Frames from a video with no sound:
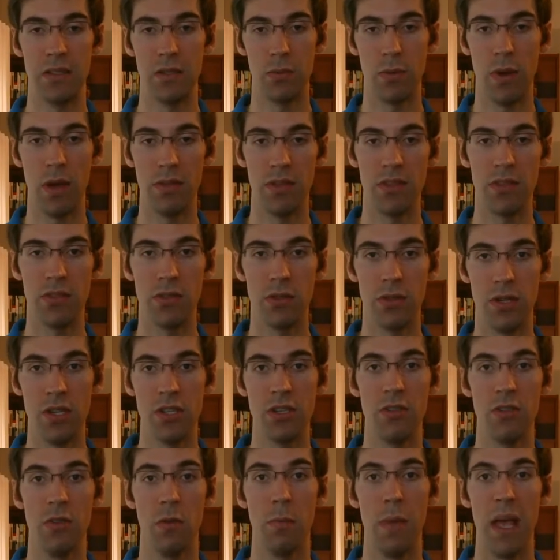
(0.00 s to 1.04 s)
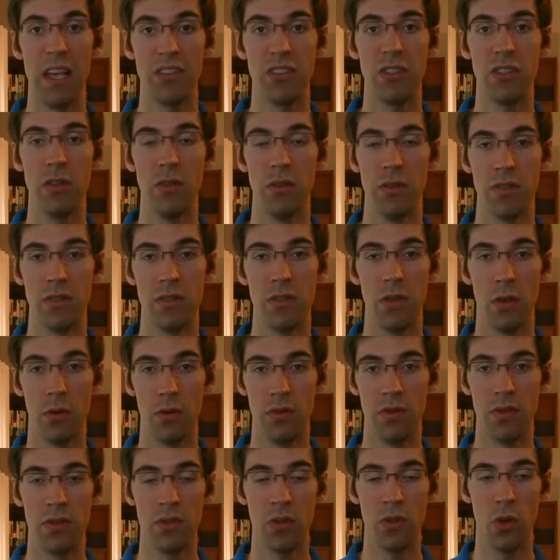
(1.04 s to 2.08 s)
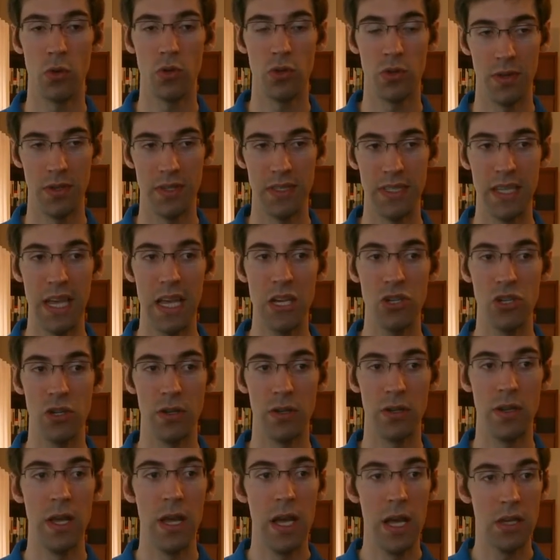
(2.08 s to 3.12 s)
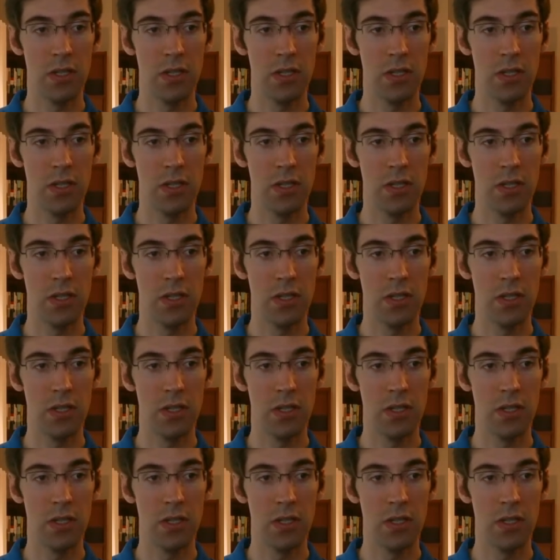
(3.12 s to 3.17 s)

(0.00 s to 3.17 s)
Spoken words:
around this traditional masculine socialization,